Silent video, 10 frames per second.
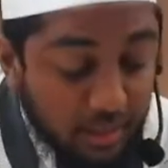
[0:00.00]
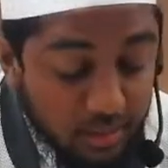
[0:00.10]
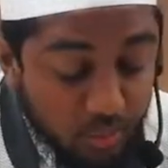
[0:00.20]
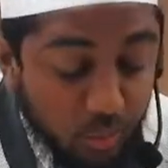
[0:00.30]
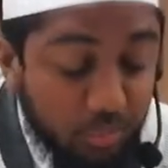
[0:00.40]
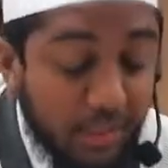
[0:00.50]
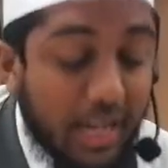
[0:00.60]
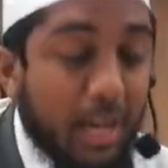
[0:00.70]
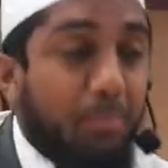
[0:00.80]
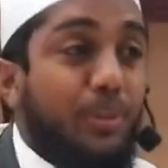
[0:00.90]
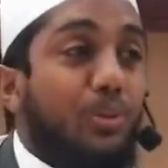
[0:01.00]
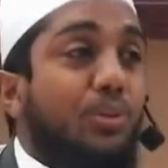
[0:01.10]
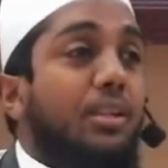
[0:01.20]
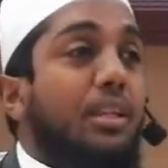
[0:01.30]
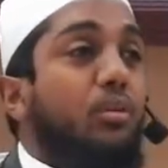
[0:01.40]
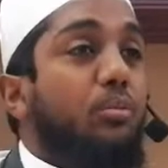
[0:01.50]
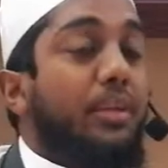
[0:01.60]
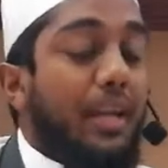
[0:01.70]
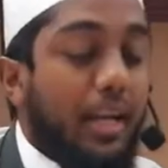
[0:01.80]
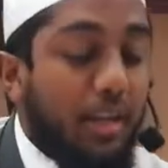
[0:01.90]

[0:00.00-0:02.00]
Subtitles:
there will be hablun, there will be a